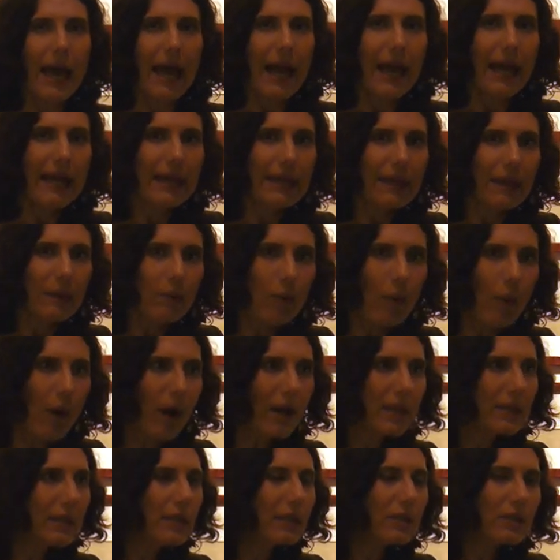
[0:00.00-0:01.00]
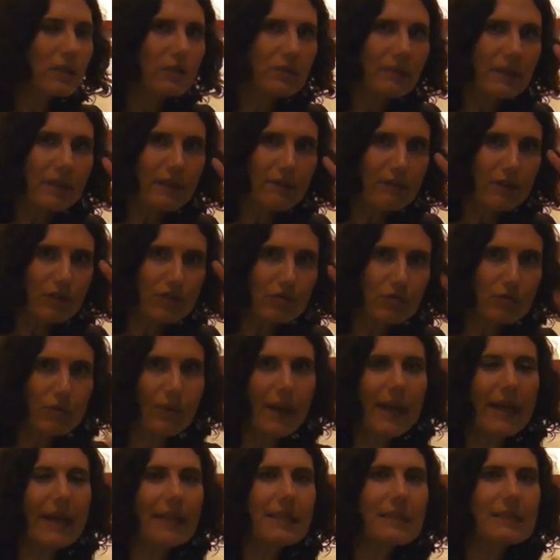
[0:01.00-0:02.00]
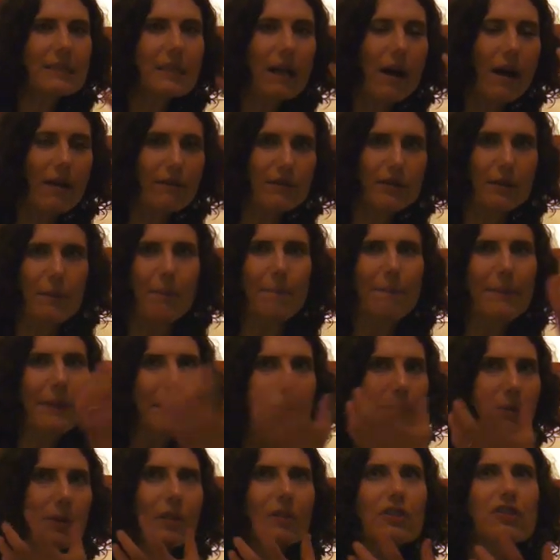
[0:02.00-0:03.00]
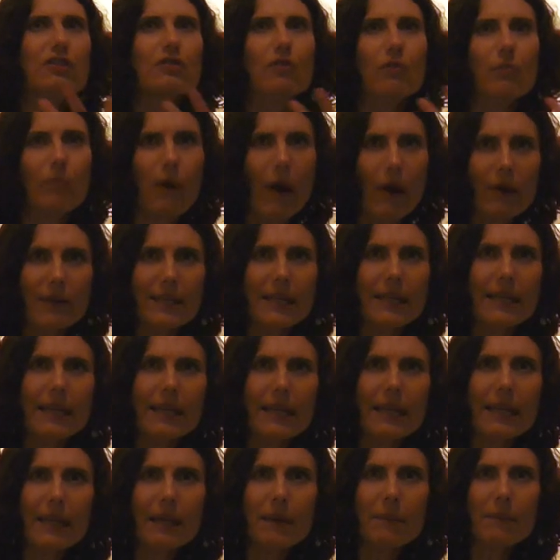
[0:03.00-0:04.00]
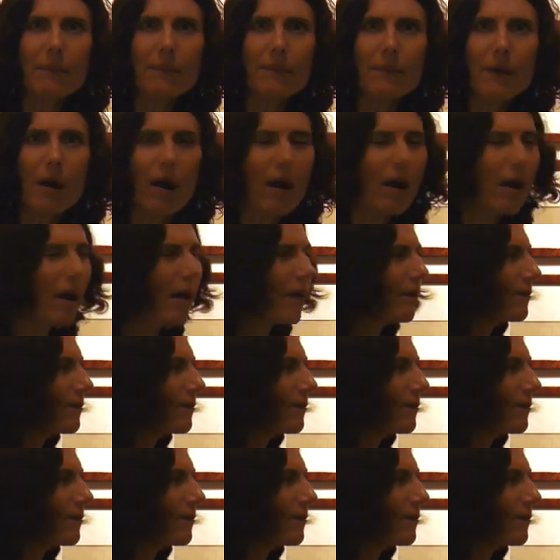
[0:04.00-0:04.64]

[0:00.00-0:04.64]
He wanted to leave a trace of the people surrounding him, of